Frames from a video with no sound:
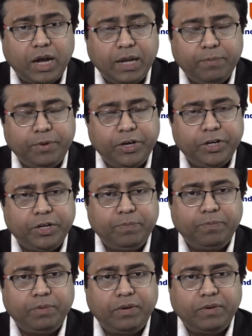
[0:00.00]
higher
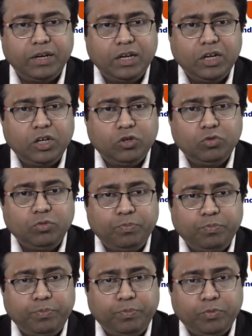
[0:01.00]
predictive power to
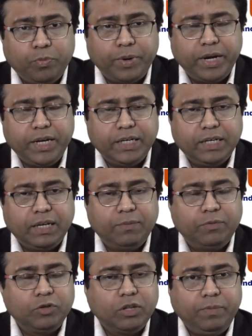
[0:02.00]
predict
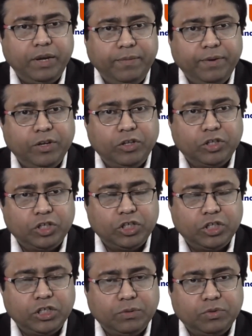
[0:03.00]
about the behavior of the
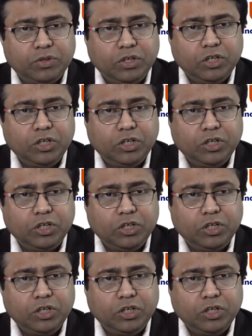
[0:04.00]
systems.